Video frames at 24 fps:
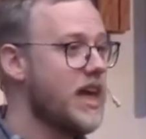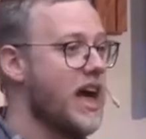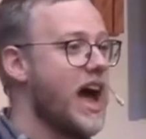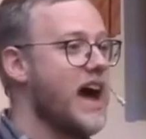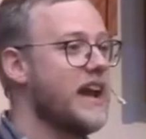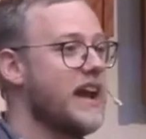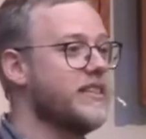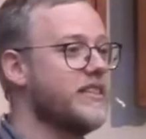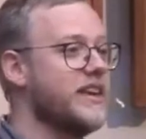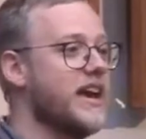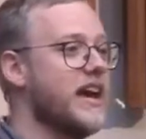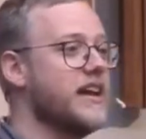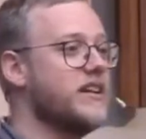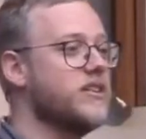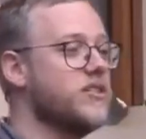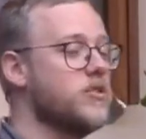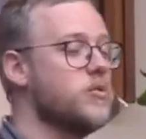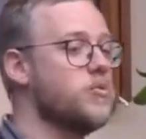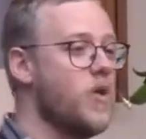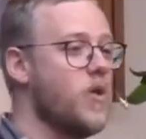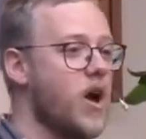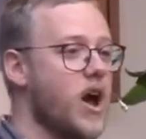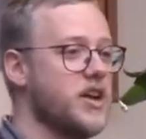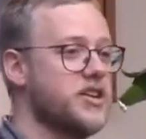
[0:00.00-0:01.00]
And at the end of
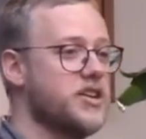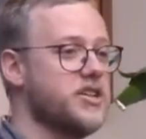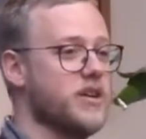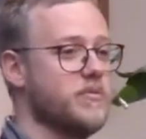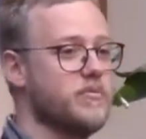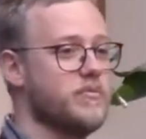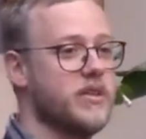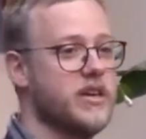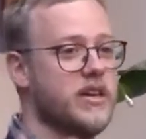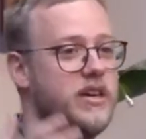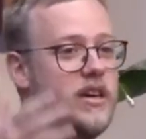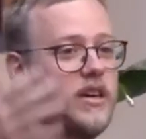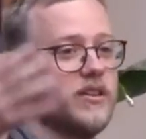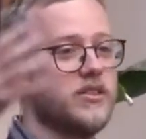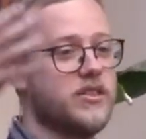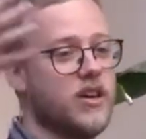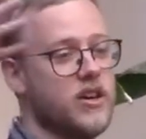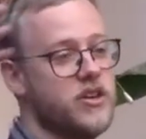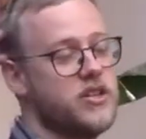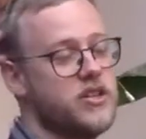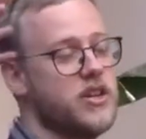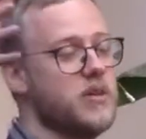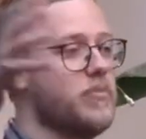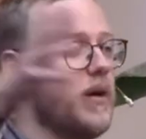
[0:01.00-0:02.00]
the worship, the
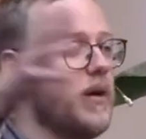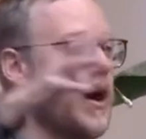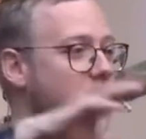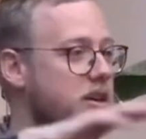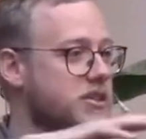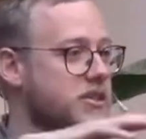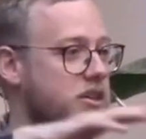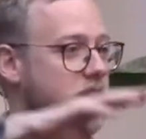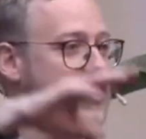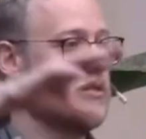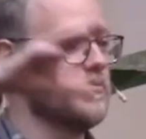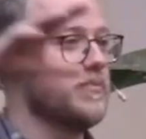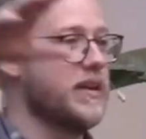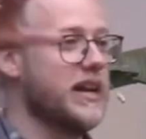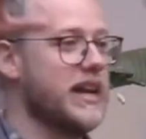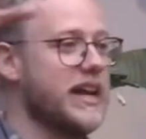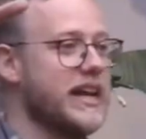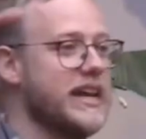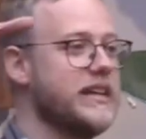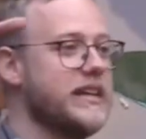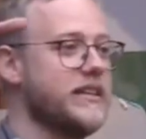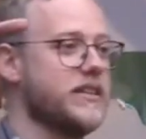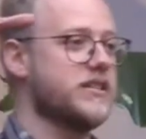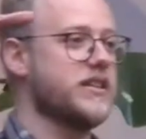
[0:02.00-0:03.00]
associate pastor who'd been
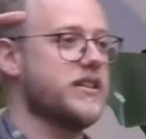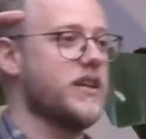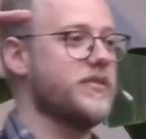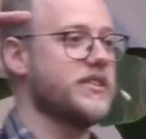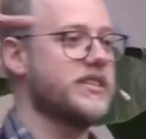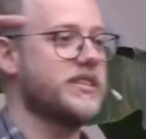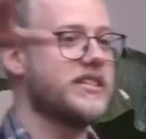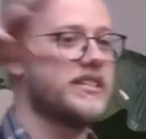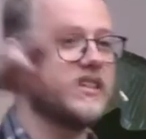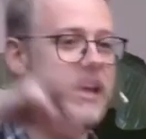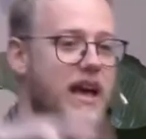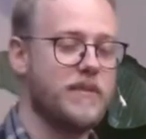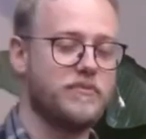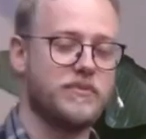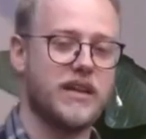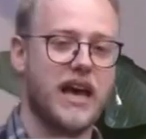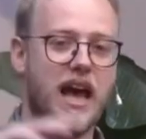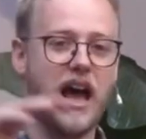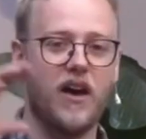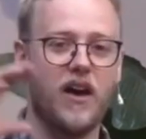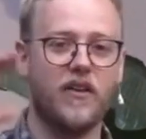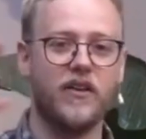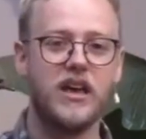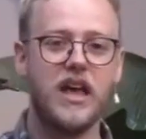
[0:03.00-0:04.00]
leading the service stepped
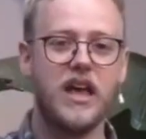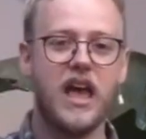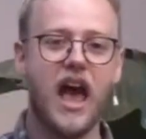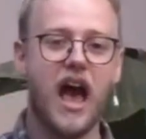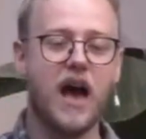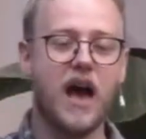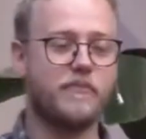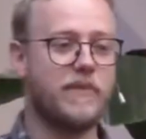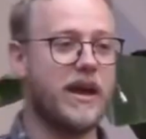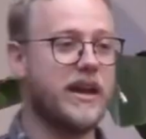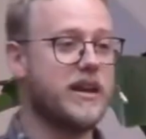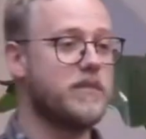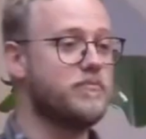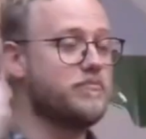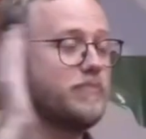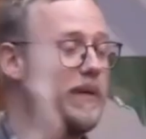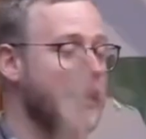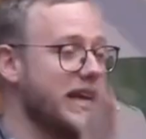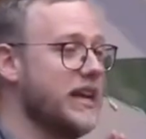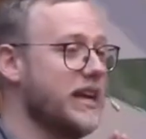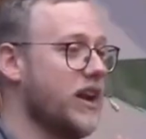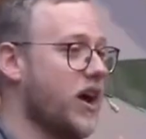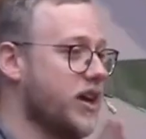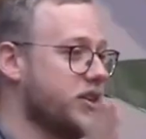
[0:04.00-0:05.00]
down and made a
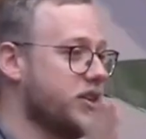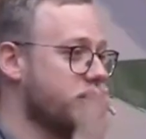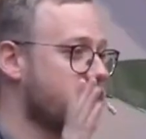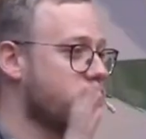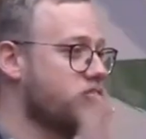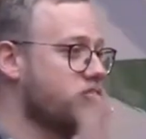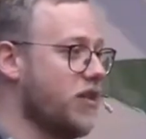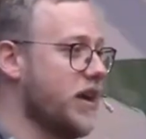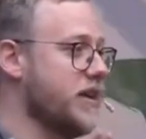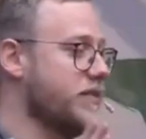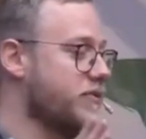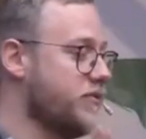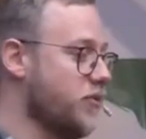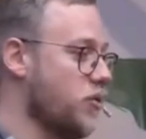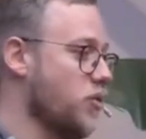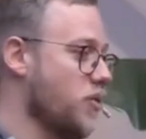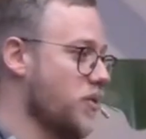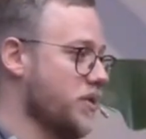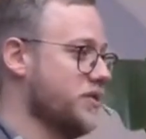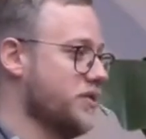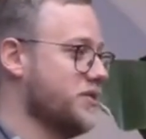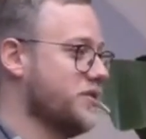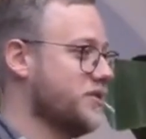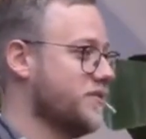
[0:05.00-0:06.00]
beeline straight for
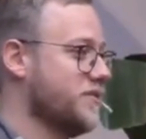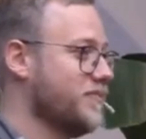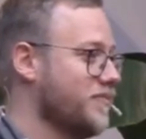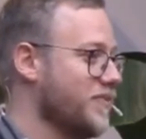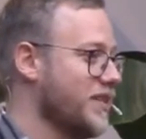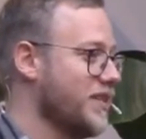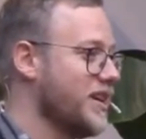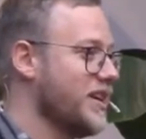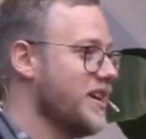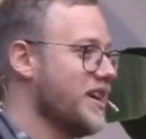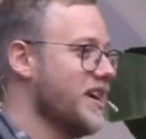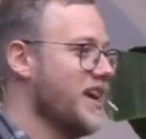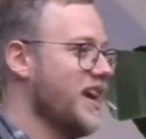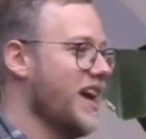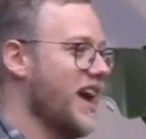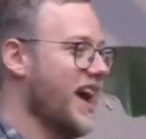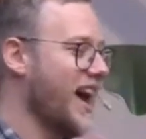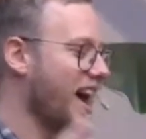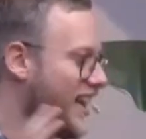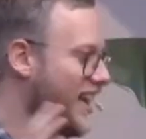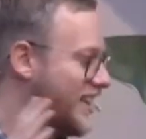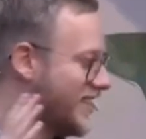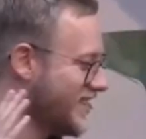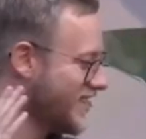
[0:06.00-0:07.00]
us.
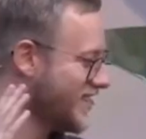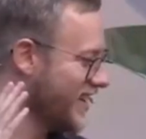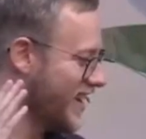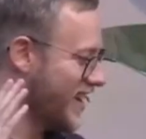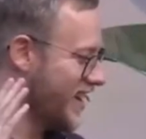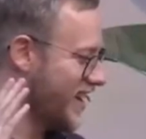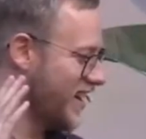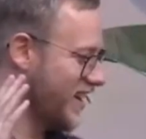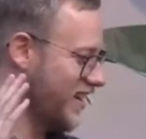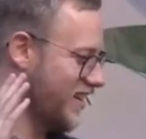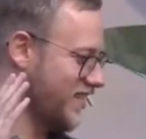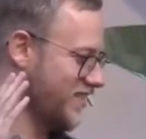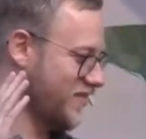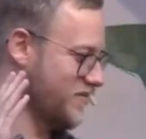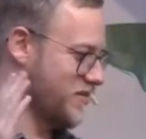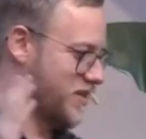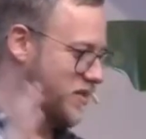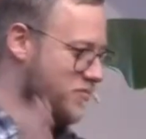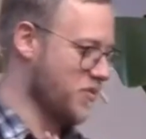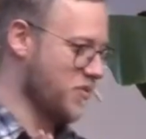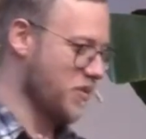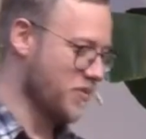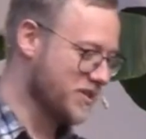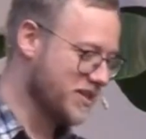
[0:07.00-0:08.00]
And I
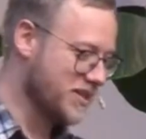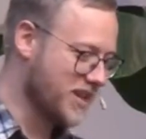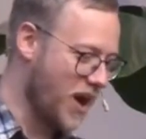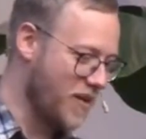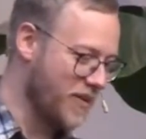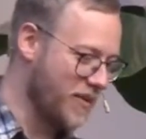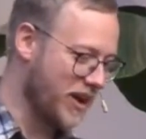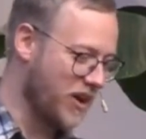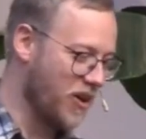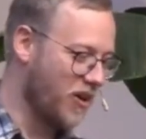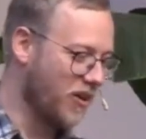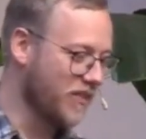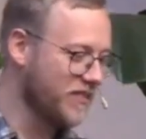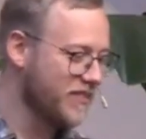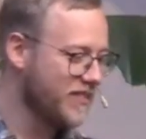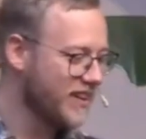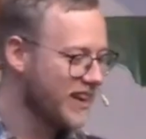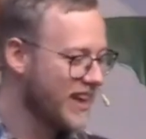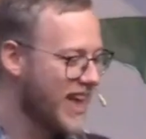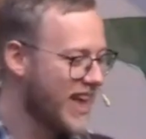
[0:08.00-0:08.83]
wondered what was going on.